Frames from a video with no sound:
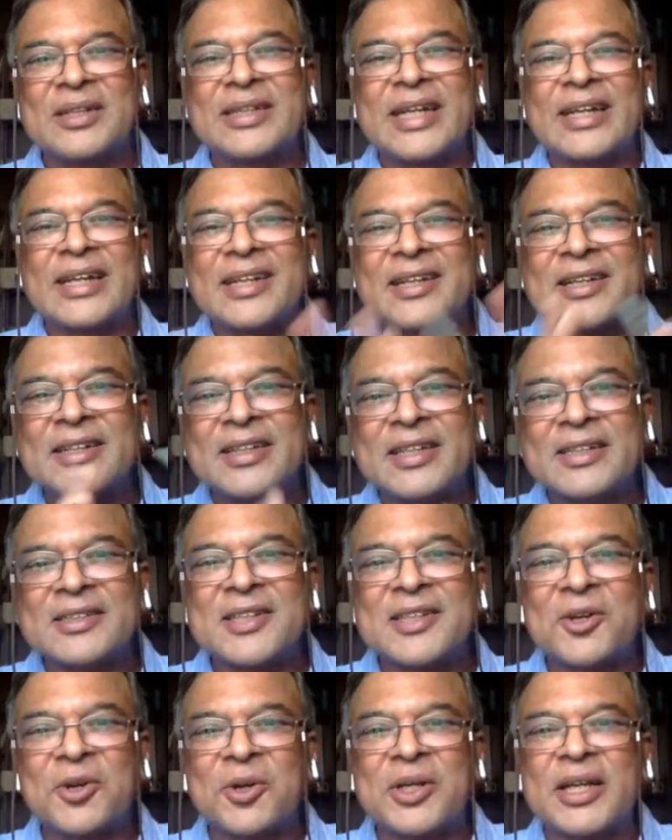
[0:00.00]
technical
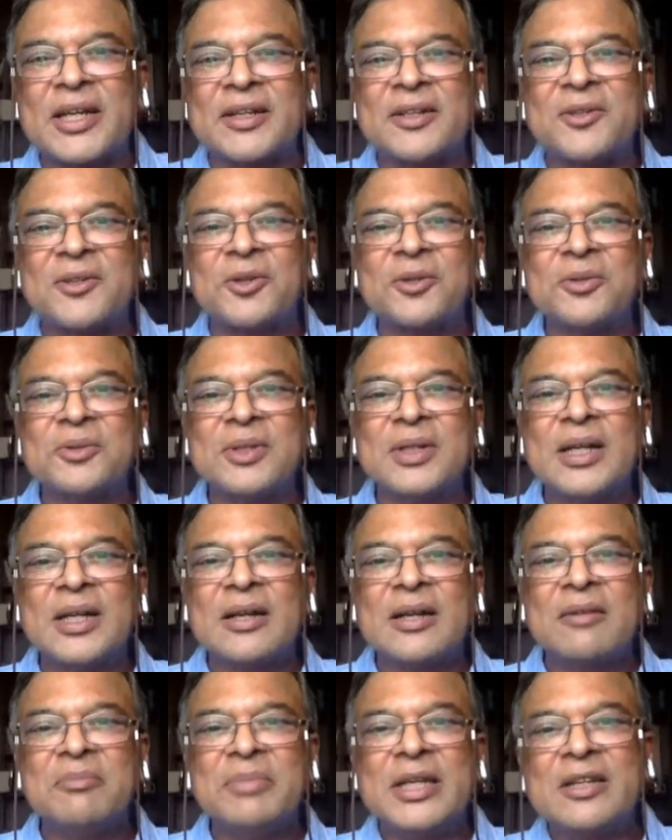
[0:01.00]
things are okay,
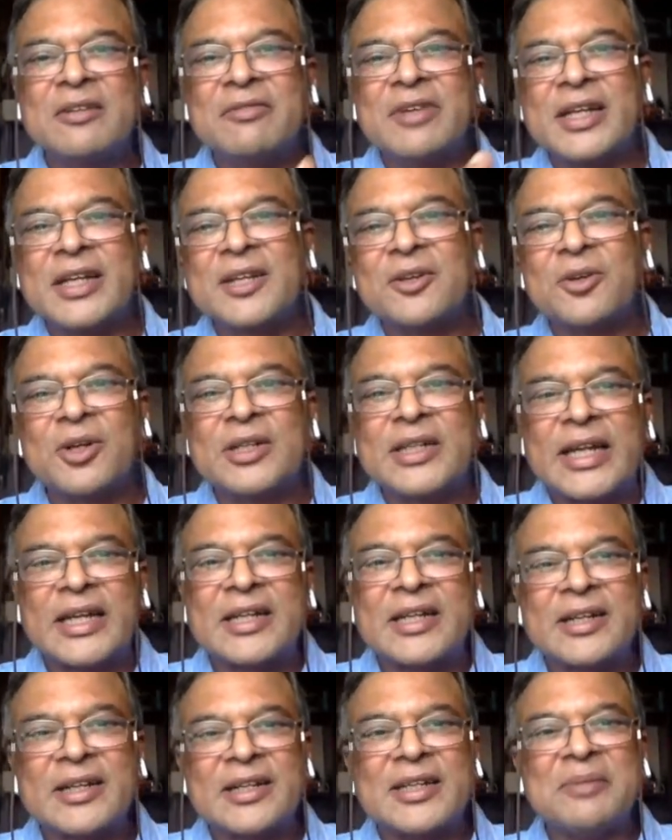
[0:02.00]
being very good
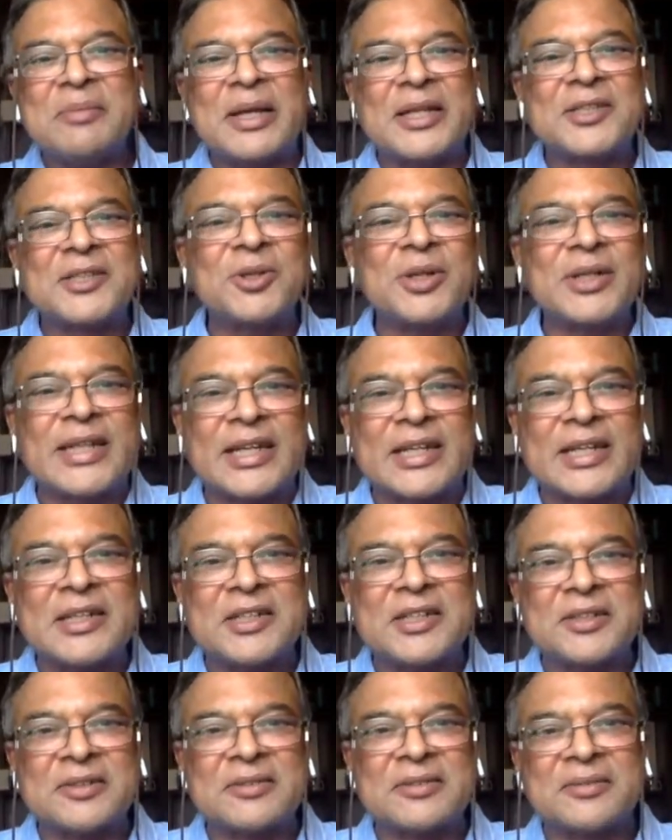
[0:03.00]
technically makes you a
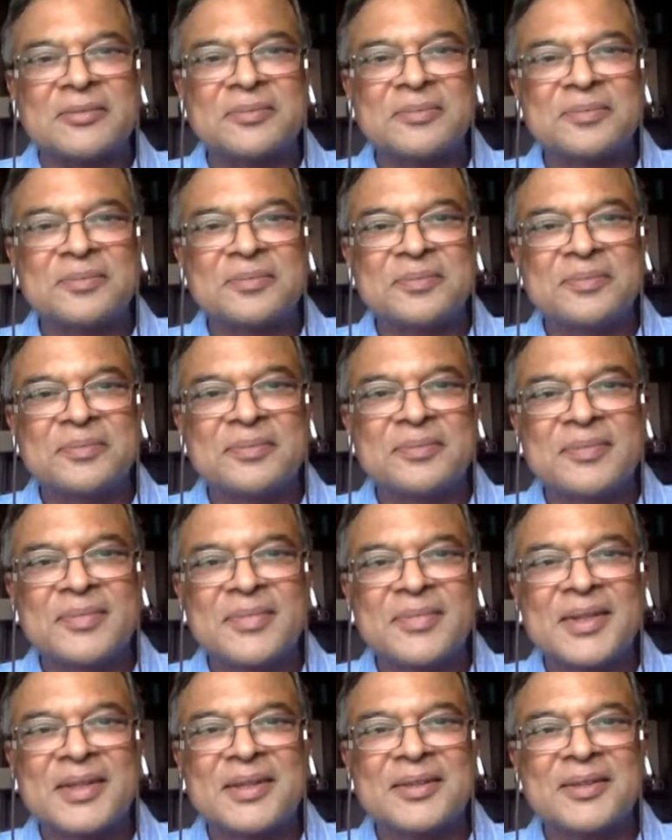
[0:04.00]
technician.
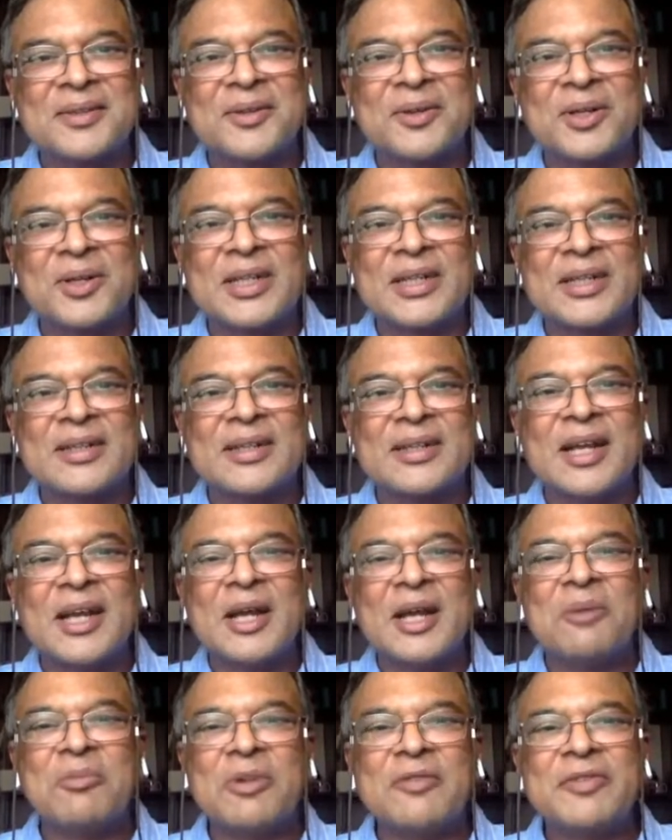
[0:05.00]
Okay.
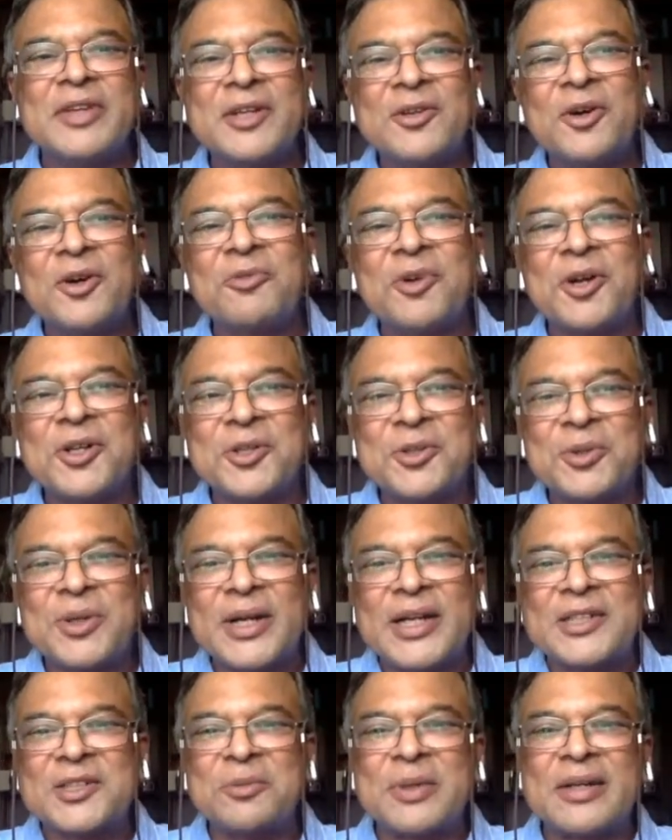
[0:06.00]
But we don't want you
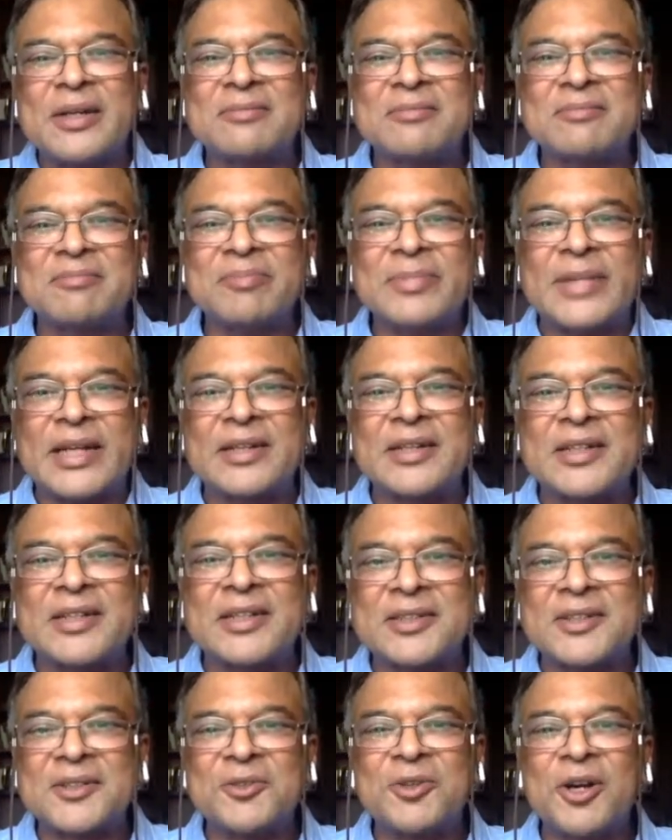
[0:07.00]
guys to be
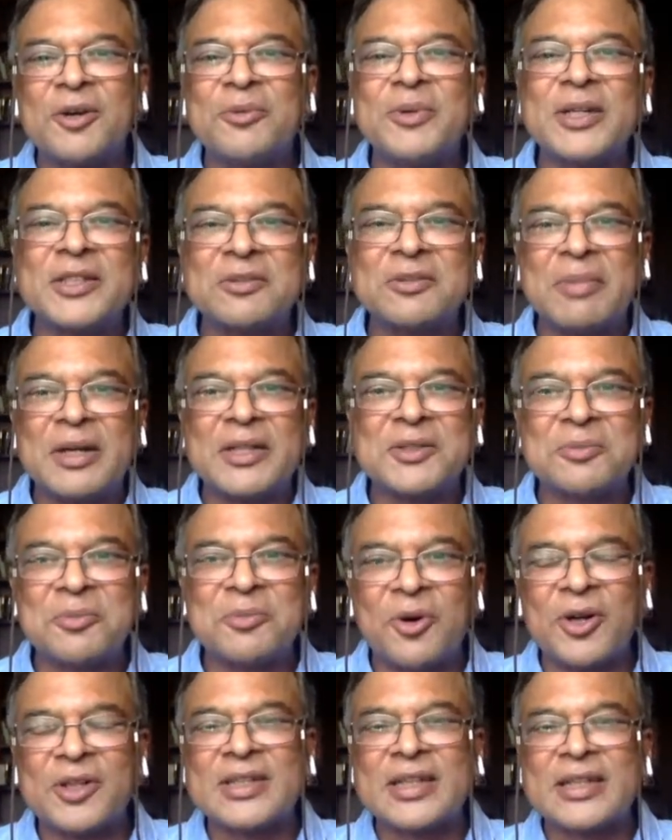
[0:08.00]
technician. You are worth much
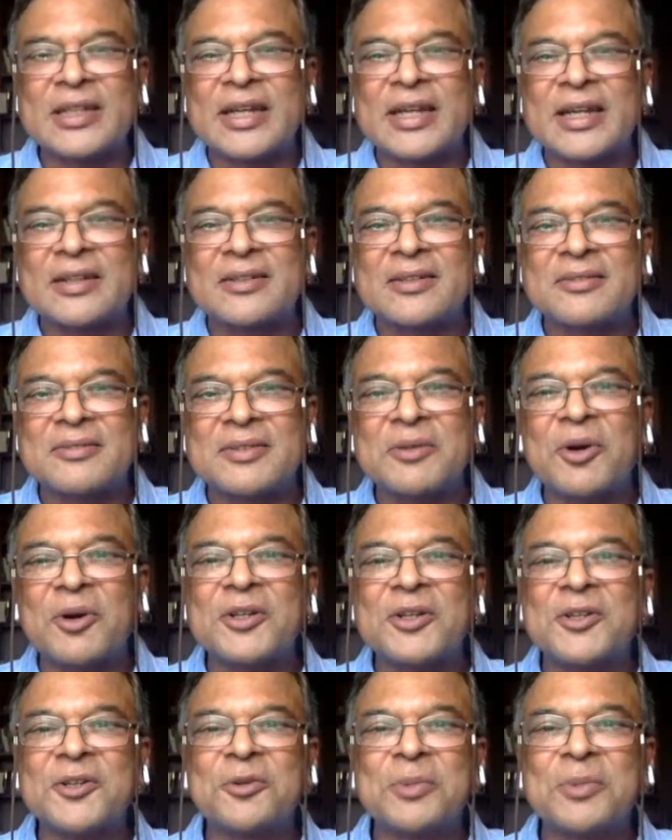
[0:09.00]
more than that. We
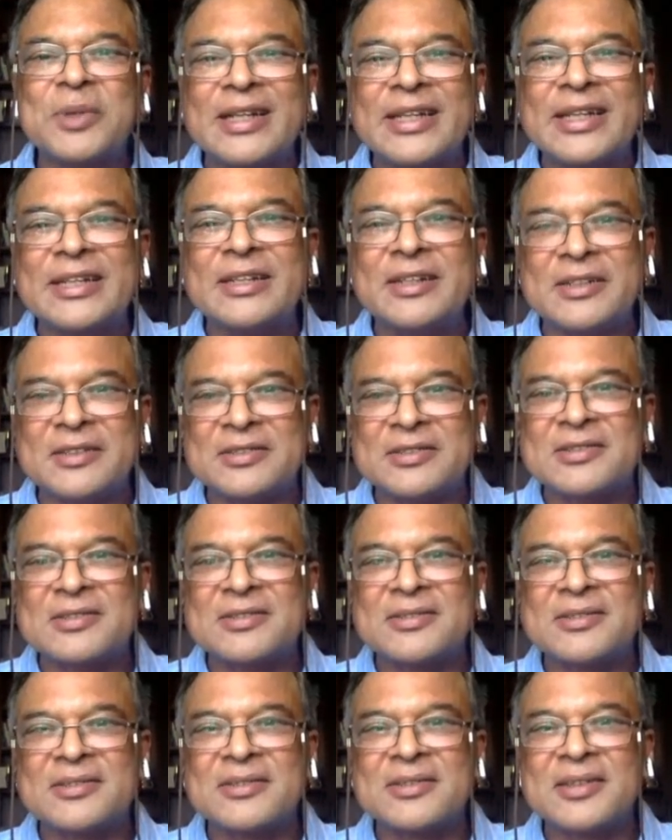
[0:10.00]
want you to be
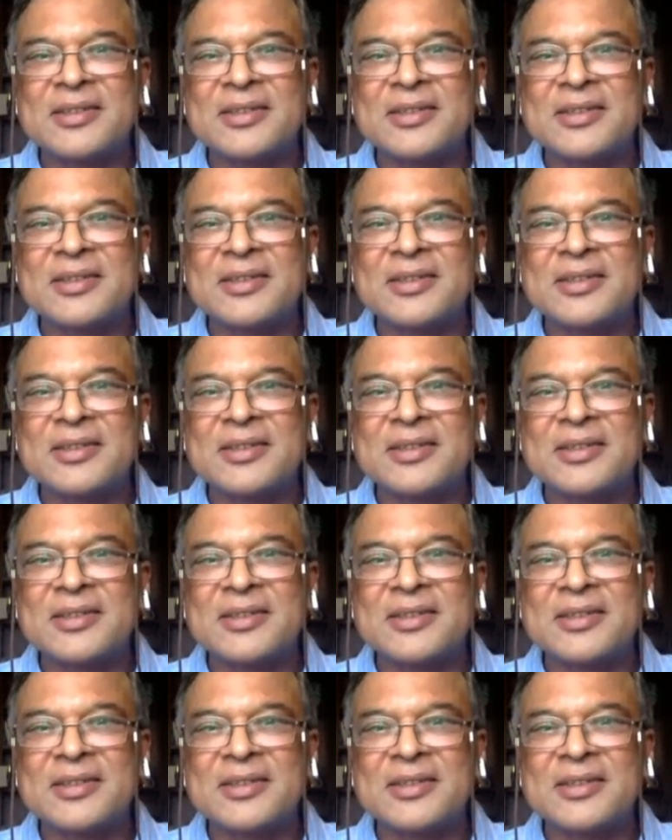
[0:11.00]
leaders.